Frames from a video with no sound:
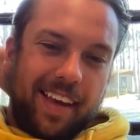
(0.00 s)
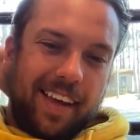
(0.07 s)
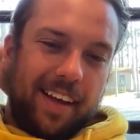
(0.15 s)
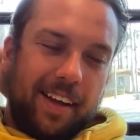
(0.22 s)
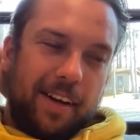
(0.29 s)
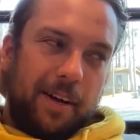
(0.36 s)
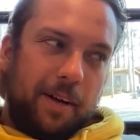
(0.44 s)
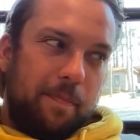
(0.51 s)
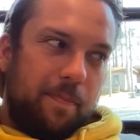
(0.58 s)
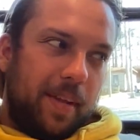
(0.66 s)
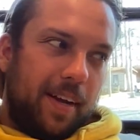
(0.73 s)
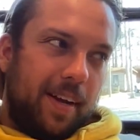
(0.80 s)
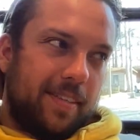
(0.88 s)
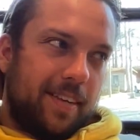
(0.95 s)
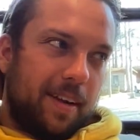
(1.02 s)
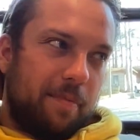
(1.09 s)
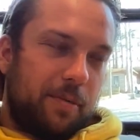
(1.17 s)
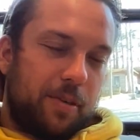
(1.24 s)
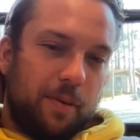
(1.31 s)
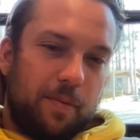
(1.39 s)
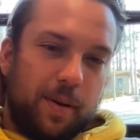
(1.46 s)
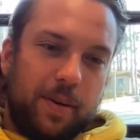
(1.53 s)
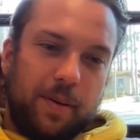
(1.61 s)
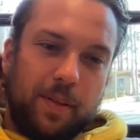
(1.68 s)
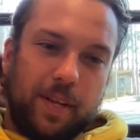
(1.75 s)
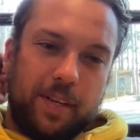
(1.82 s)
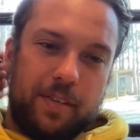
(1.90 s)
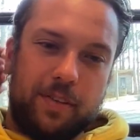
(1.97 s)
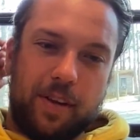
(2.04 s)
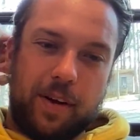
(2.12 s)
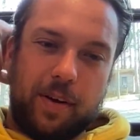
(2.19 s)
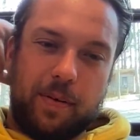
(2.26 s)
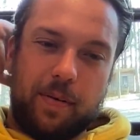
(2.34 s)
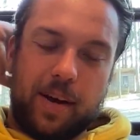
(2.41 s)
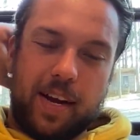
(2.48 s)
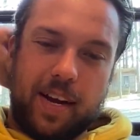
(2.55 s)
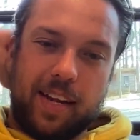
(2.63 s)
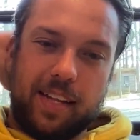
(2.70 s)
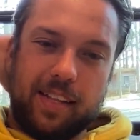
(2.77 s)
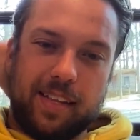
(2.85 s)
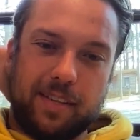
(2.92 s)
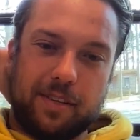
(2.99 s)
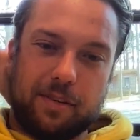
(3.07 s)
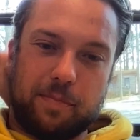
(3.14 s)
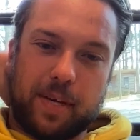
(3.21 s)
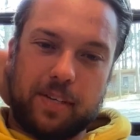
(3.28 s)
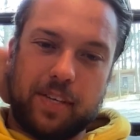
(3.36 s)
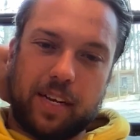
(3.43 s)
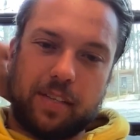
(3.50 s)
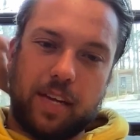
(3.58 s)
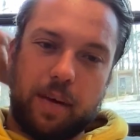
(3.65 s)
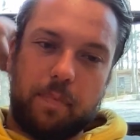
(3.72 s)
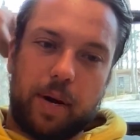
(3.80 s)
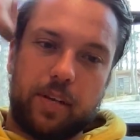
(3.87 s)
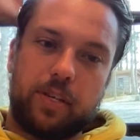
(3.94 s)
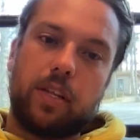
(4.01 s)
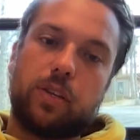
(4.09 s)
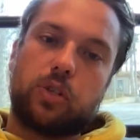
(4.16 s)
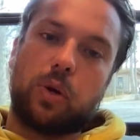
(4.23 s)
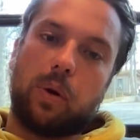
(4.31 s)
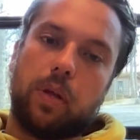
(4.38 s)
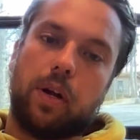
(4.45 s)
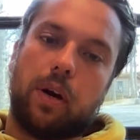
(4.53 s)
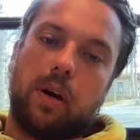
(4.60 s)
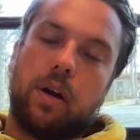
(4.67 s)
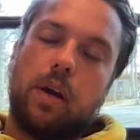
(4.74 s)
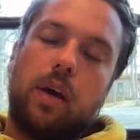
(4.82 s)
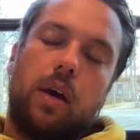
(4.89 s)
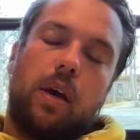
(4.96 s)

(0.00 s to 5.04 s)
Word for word: Um, and I was like, I'm just going to redo this. So I, this is my second take. But I said this earlier.